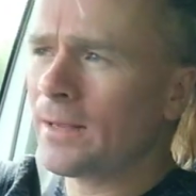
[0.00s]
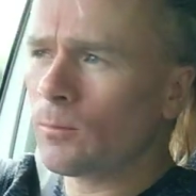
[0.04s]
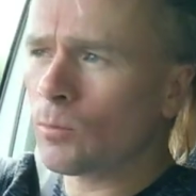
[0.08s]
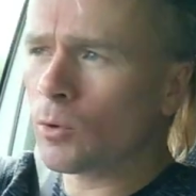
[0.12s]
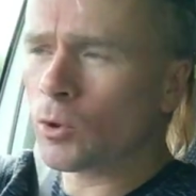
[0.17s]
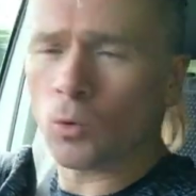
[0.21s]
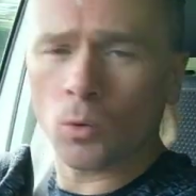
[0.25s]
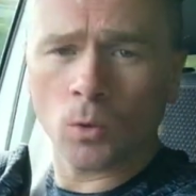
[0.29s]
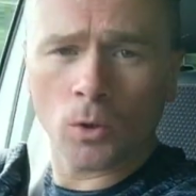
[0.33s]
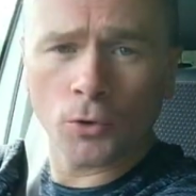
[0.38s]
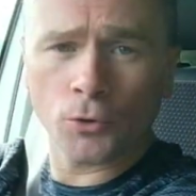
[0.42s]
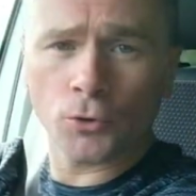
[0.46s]
we're
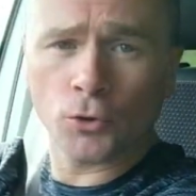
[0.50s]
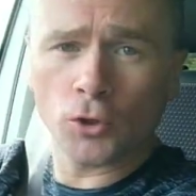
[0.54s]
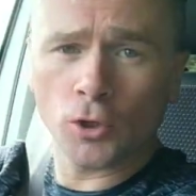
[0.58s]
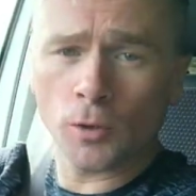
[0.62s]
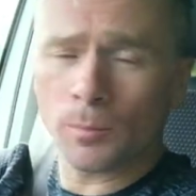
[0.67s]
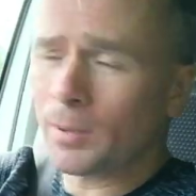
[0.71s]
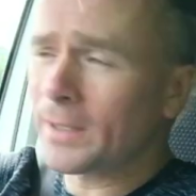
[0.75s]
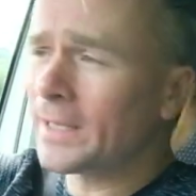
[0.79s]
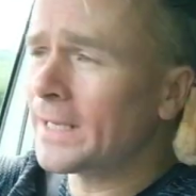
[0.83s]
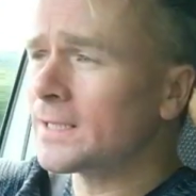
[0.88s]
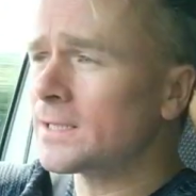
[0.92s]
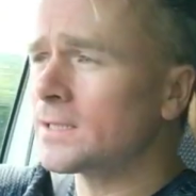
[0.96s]
going to a
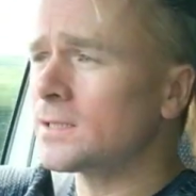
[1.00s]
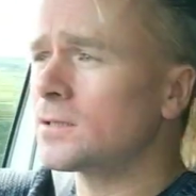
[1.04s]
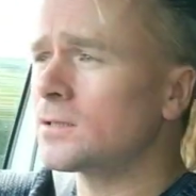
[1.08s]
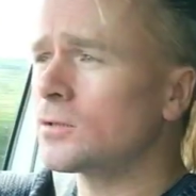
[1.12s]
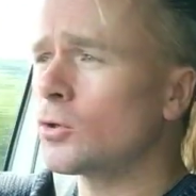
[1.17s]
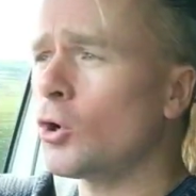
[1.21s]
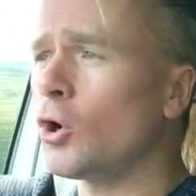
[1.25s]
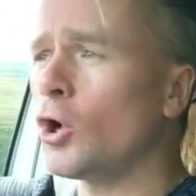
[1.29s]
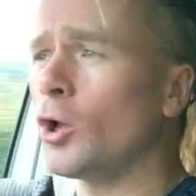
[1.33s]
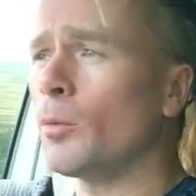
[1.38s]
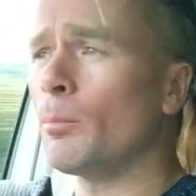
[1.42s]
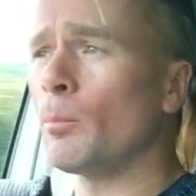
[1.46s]
place
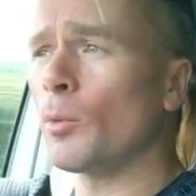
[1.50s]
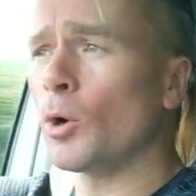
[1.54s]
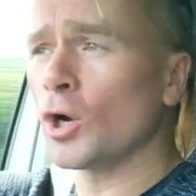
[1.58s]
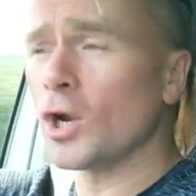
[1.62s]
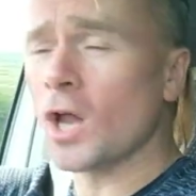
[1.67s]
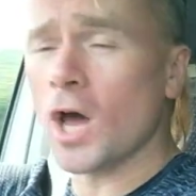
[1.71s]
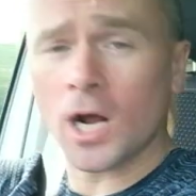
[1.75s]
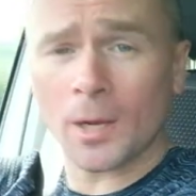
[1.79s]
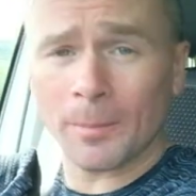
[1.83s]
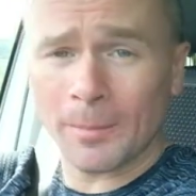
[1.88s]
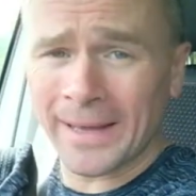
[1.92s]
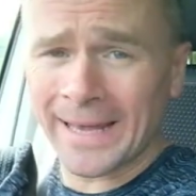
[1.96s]
called
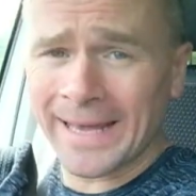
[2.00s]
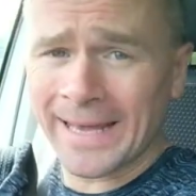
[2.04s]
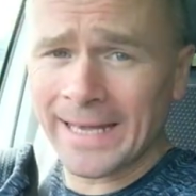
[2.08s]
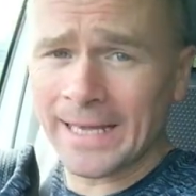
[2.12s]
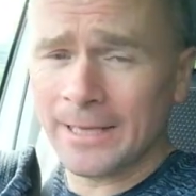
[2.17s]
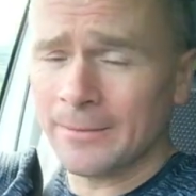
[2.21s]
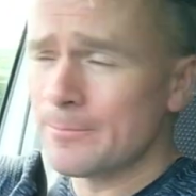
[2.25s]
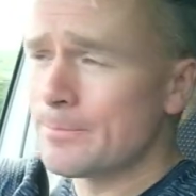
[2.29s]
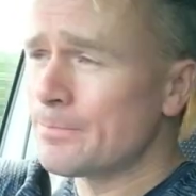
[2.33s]
Murlough Bay